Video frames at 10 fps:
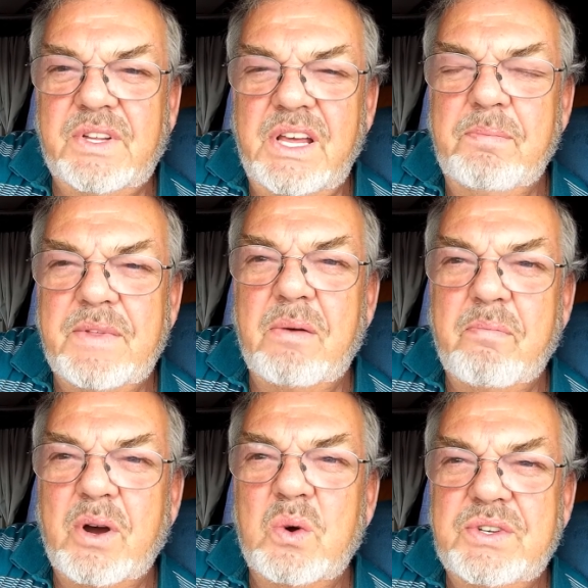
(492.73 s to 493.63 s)
keep
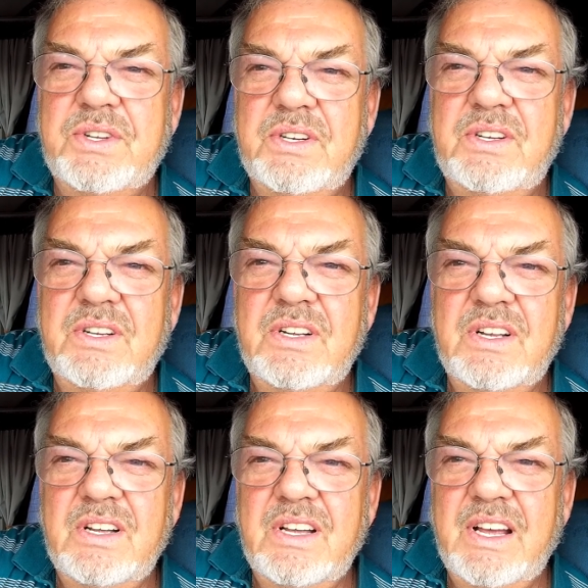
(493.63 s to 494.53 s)
them posted
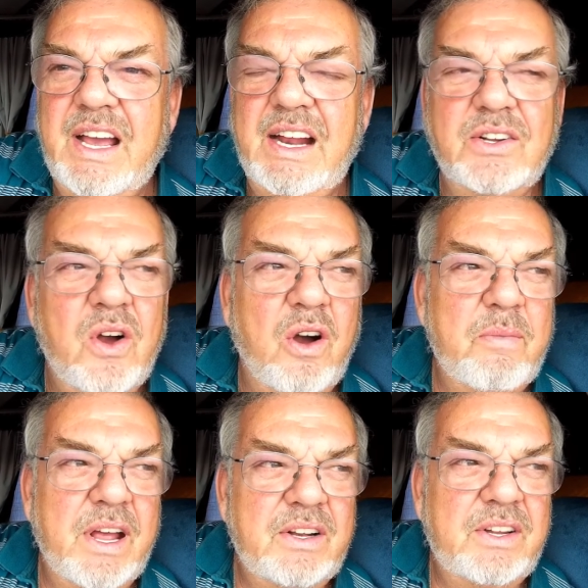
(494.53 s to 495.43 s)
and
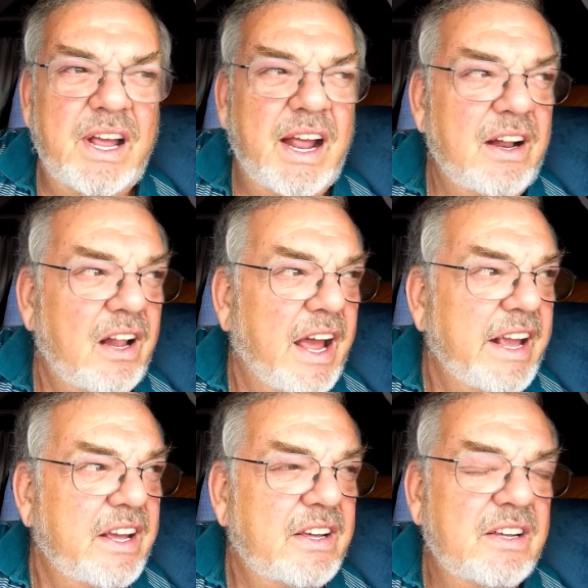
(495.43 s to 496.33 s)
comment and
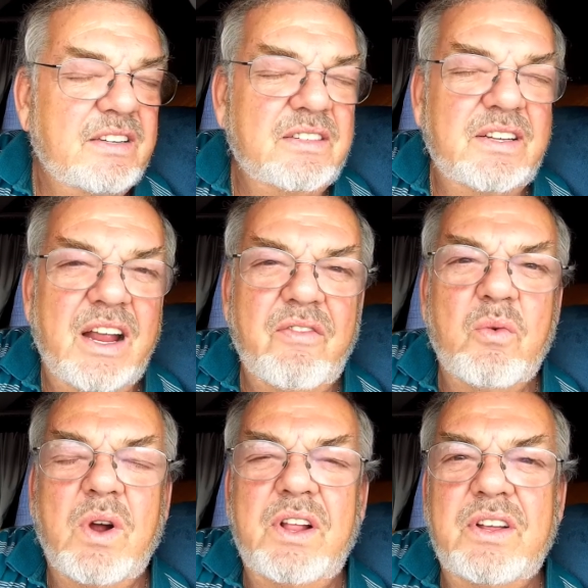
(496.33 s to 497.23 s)
like every
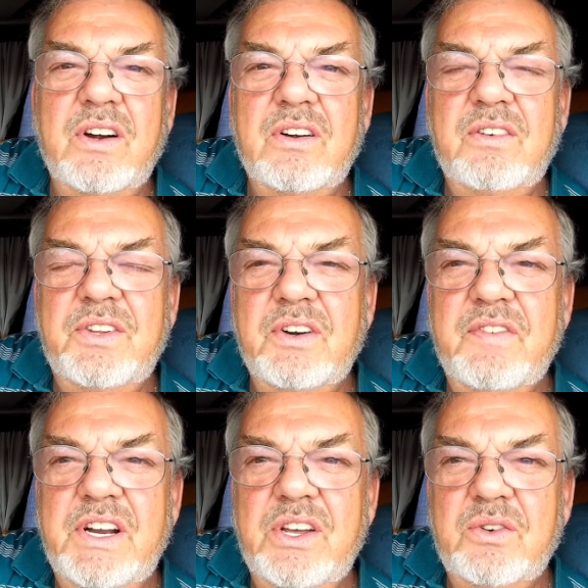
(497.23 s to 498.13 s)
one of their
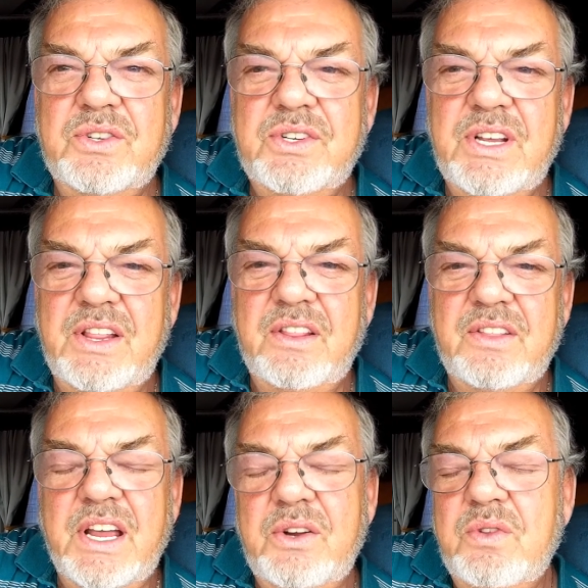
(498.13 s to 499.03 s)
videos,
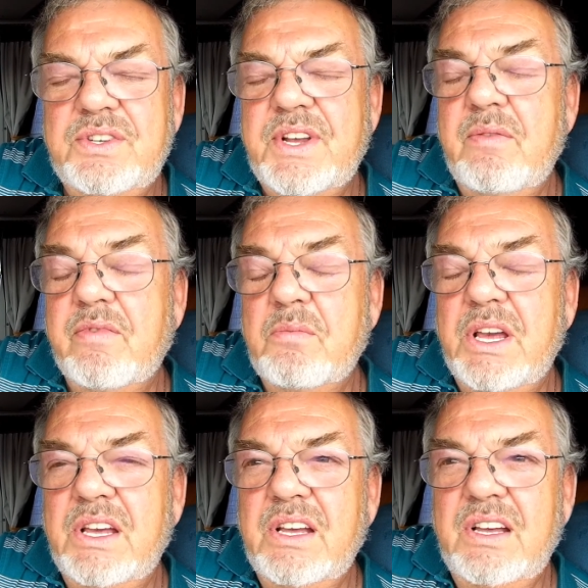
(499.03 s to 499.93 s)
and they do the same for me.